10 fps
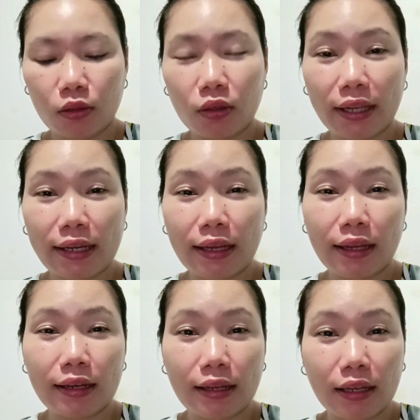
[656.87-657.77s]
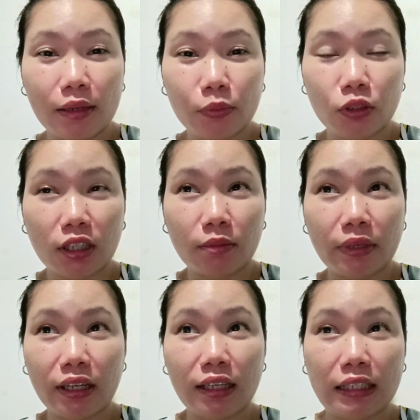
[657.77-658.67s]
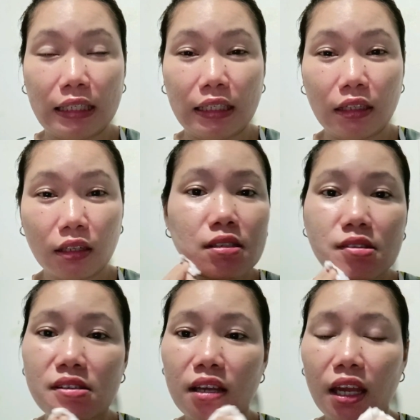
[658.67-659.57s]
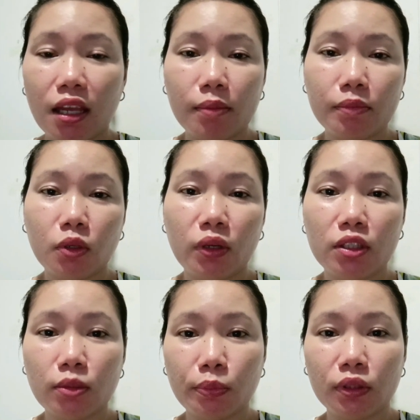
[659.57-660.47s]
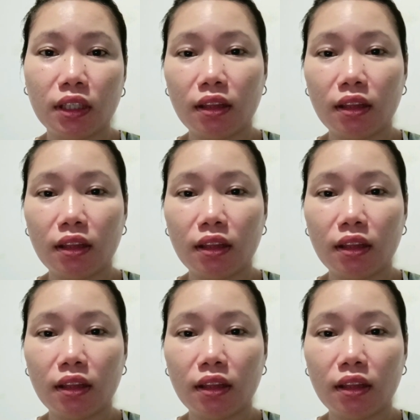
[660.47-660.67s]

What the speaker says: Kailangan mo ng mga link, I'm going to put it